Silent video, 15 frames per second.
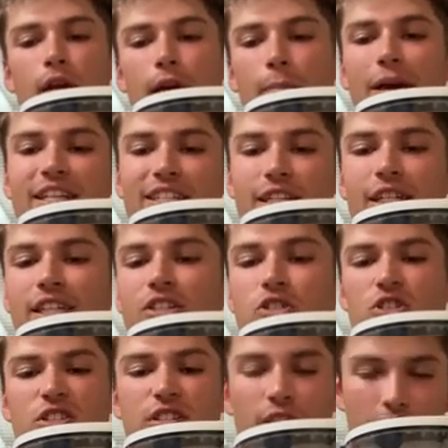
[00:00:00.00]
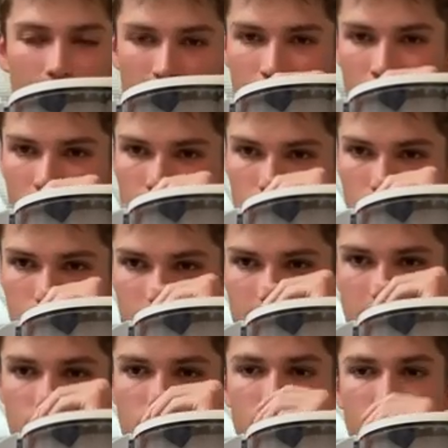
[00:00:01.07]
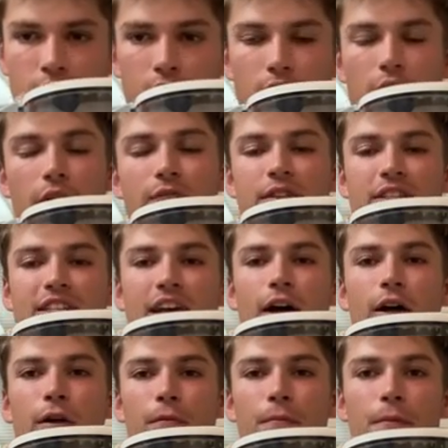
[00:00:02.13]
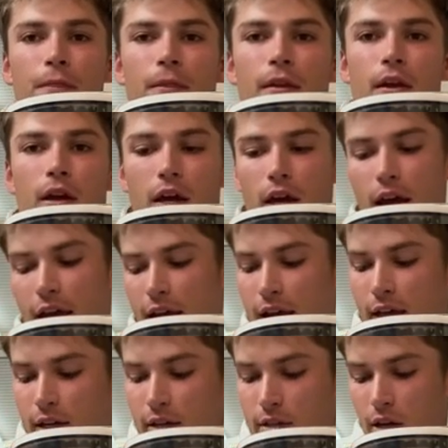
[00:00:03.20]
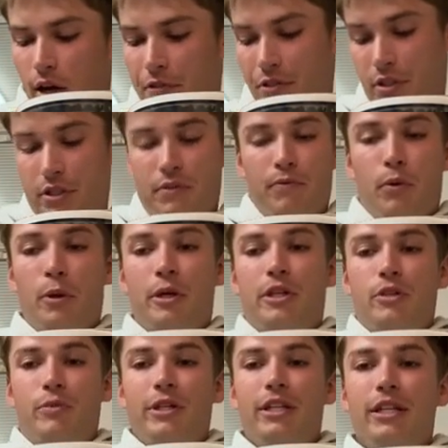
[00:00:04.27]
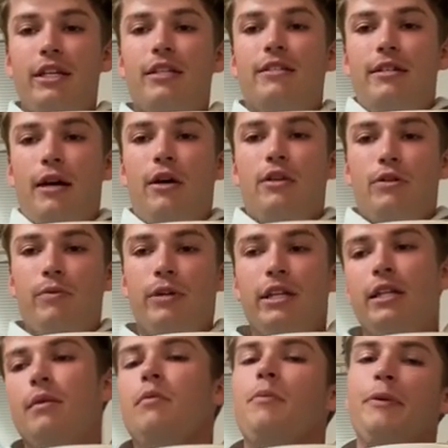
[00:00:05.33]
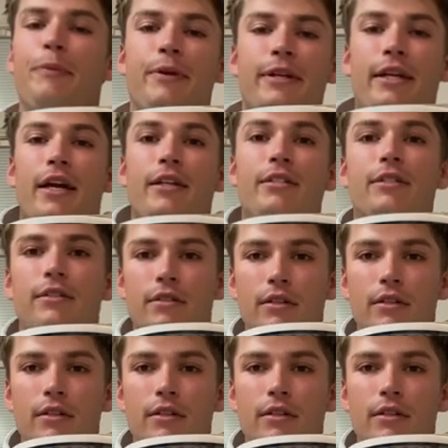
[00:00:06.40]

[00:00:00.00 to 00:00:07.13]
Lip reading: Basically, it's just a protector of the cell, and obviously it's important because we need cells and we need them to be protected.